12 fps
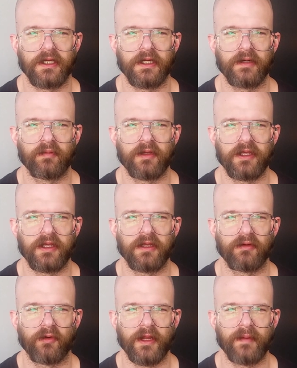Gonna be
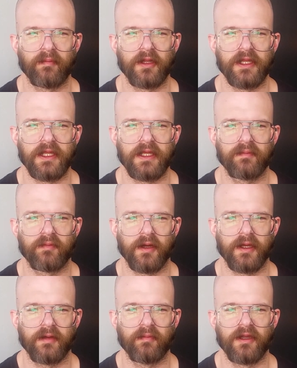a
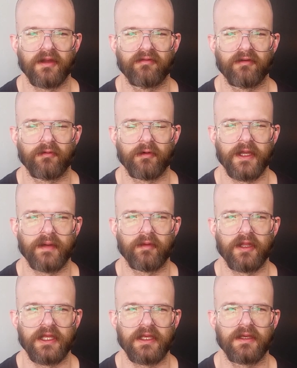probably a bit of a
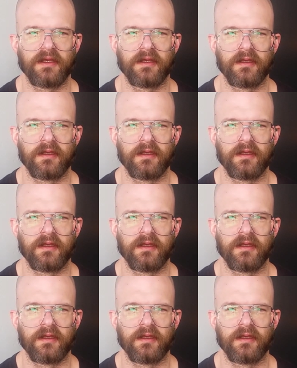rambling